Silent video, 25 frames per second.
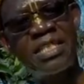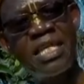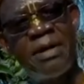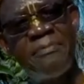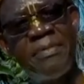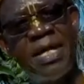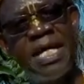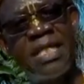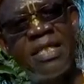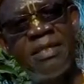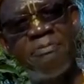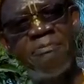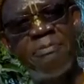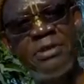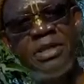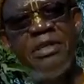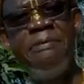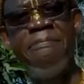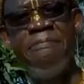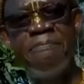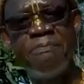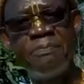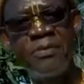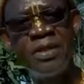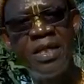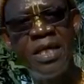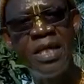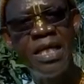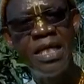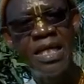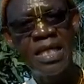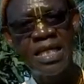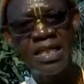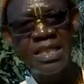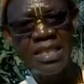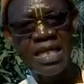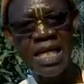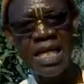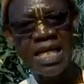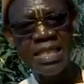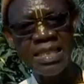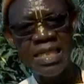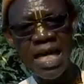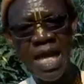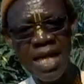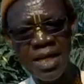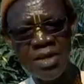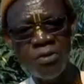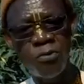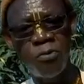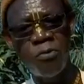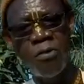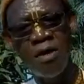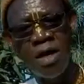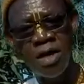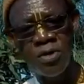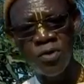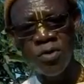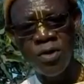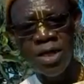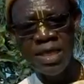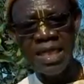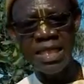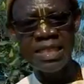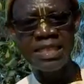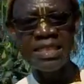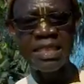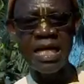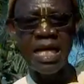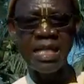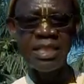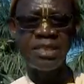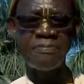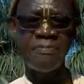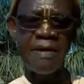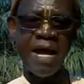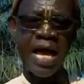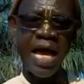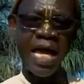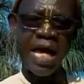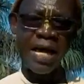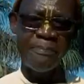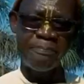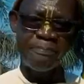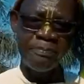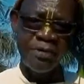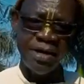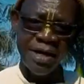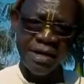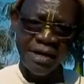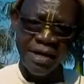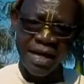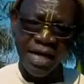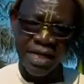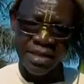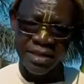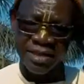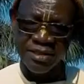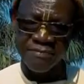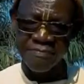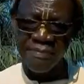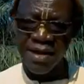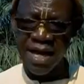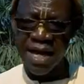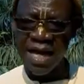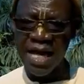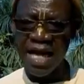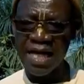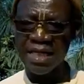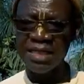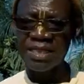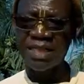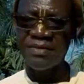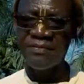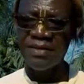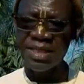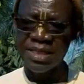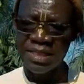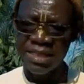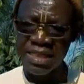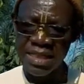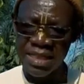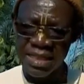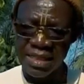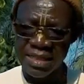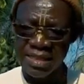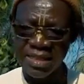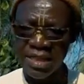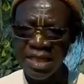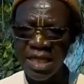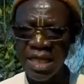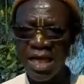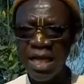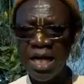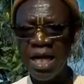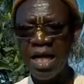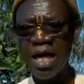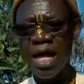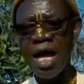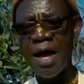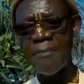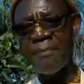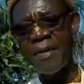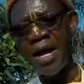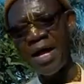Chamendi He says, anyone who understands my appearance, my activities, and